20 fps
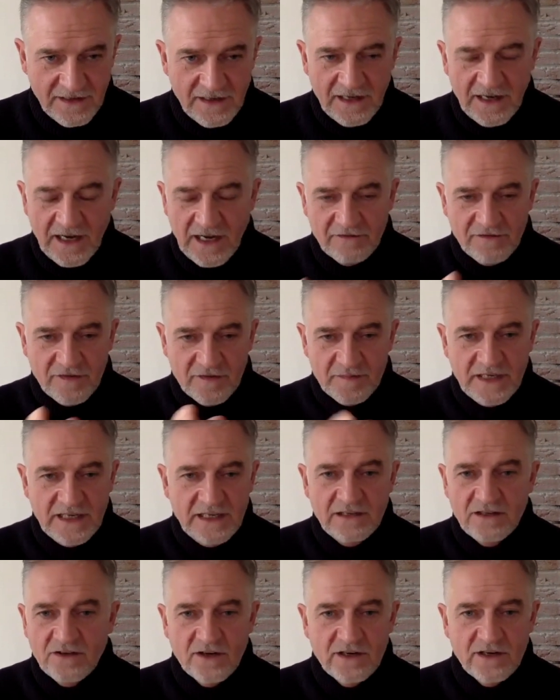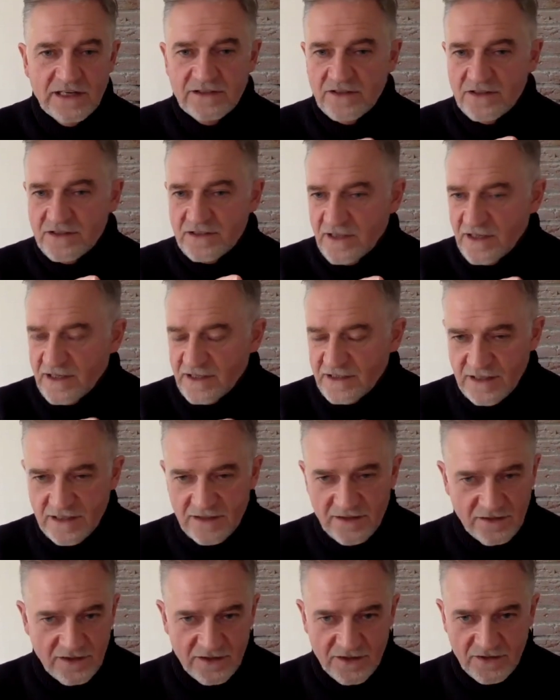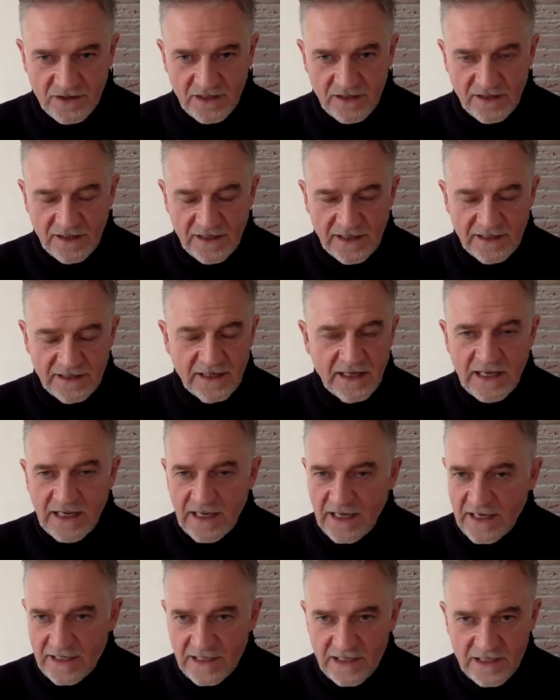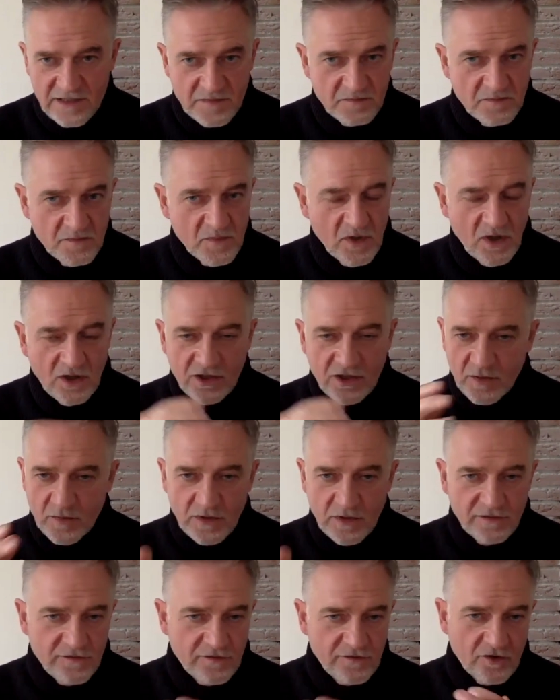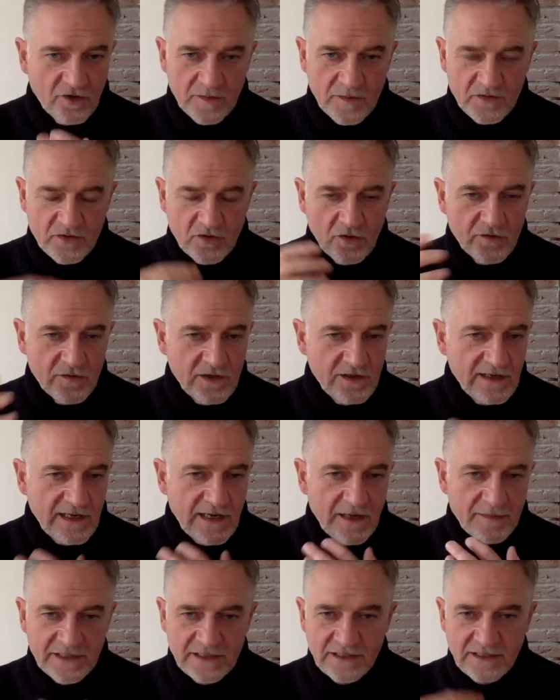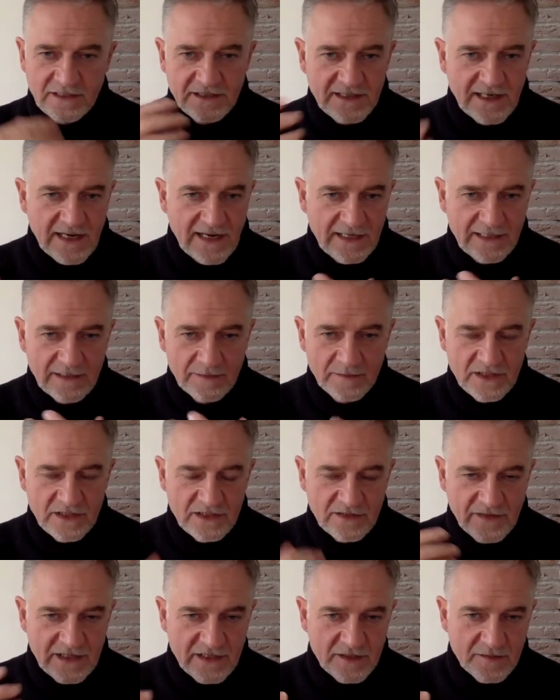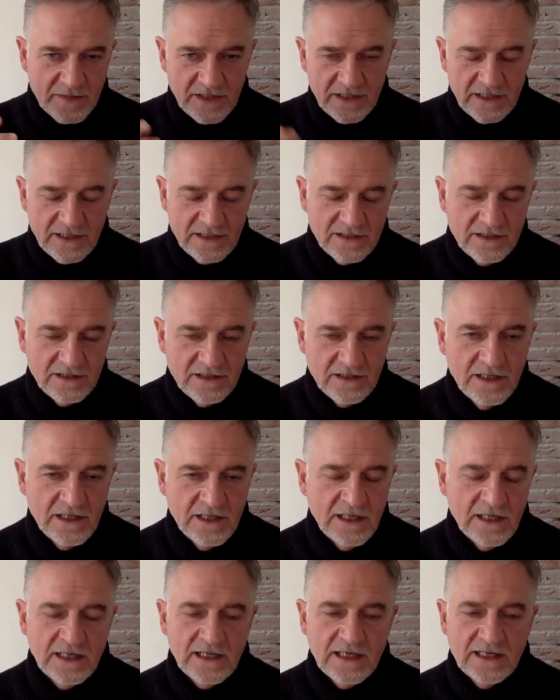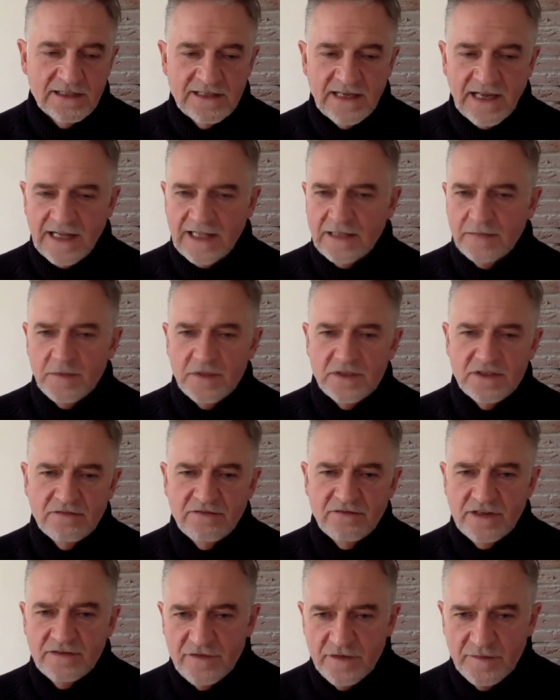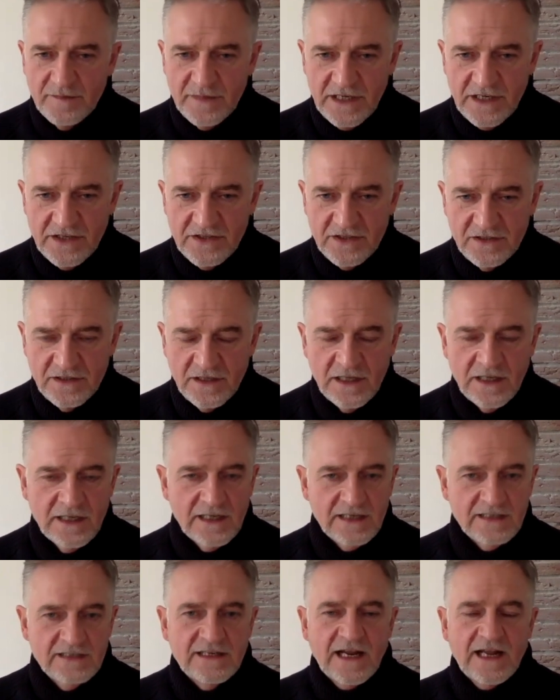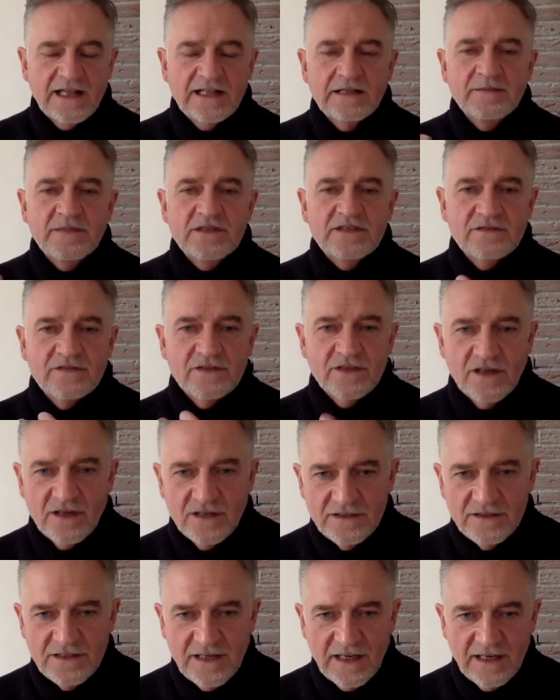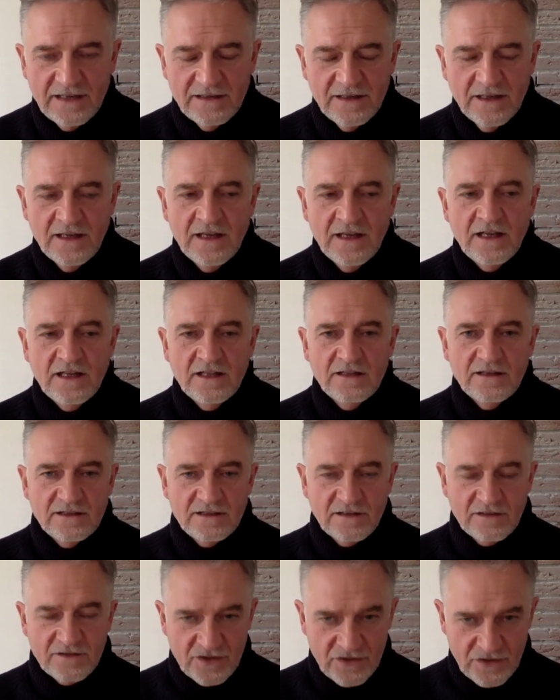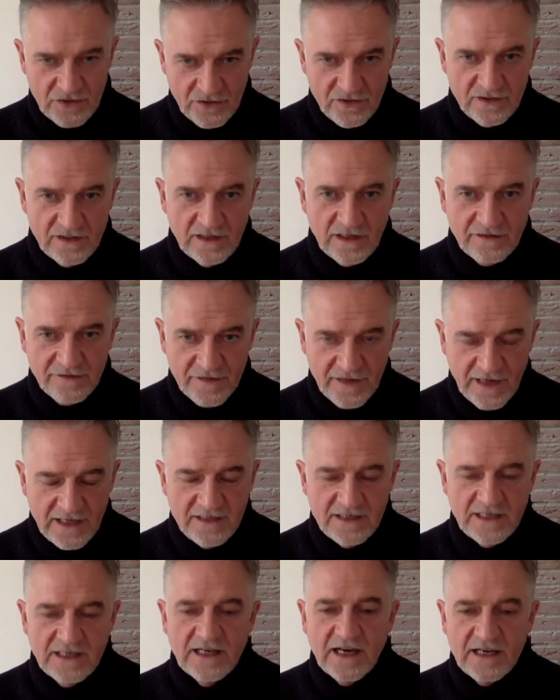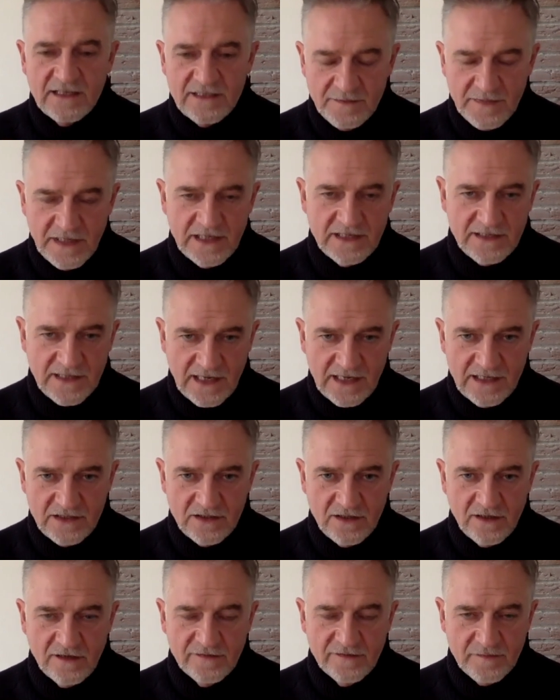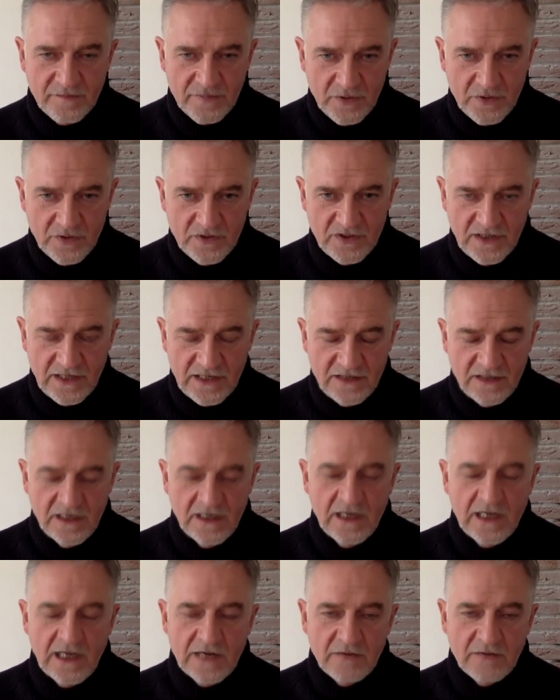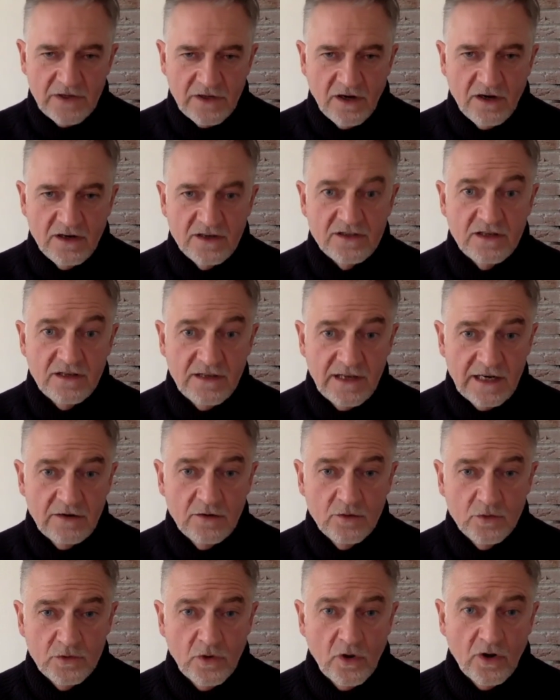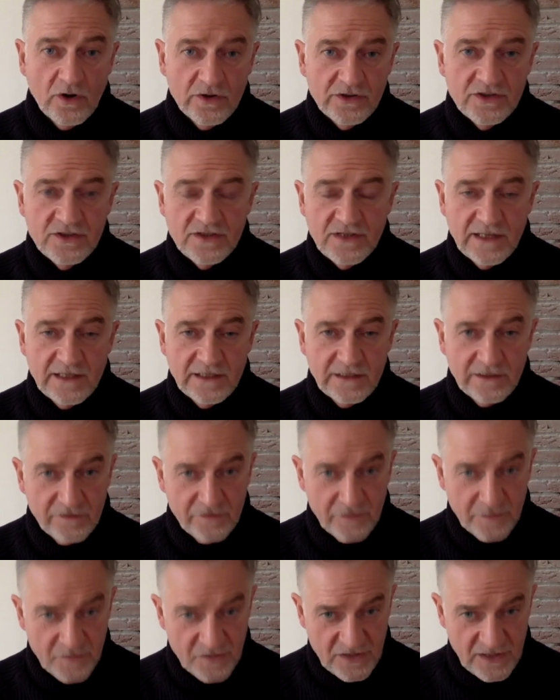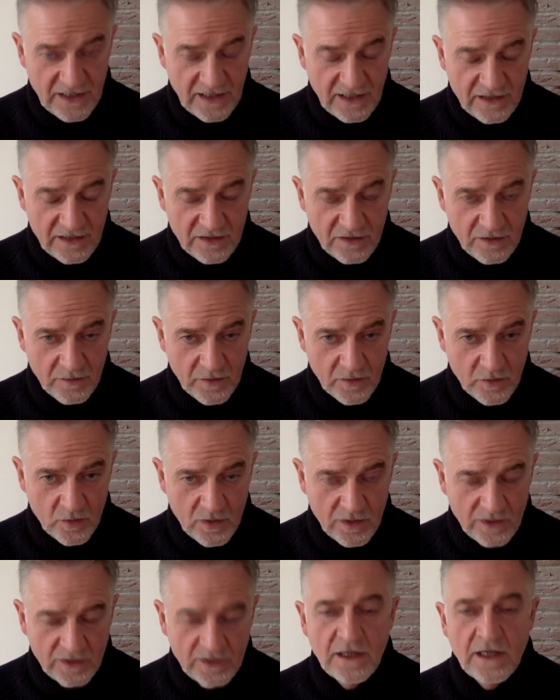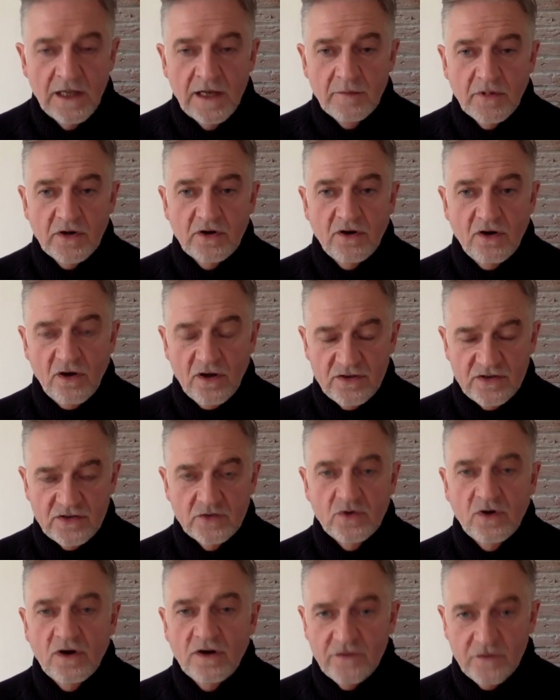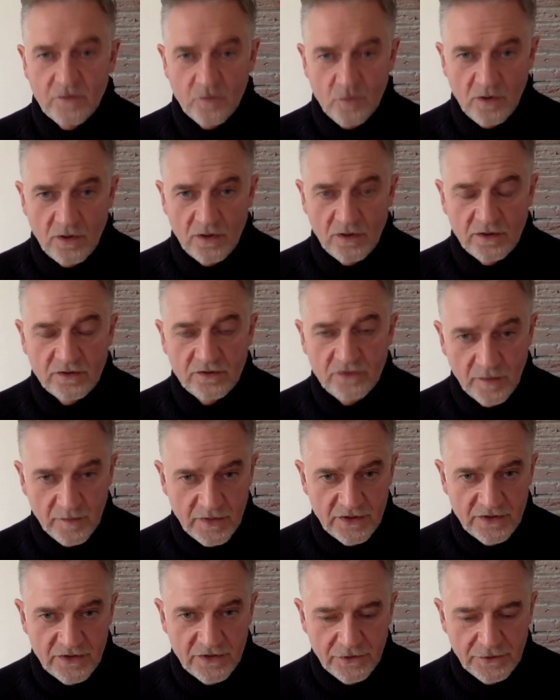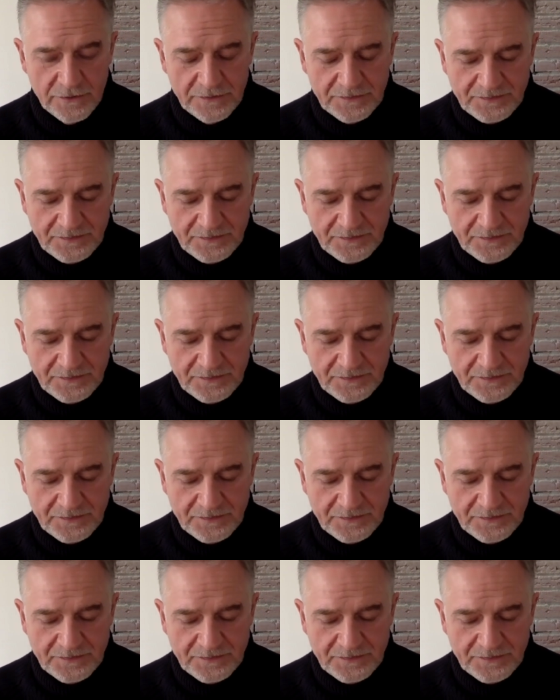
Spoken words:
And for me, learning does not exist on a straight line. It is multiple forms, overlapping entanglements of experiences, entanglements of information, entanglements of content that the student eventually has to make sense of and process in regards to their own understanding of themselves, number one, but also of the world, number two.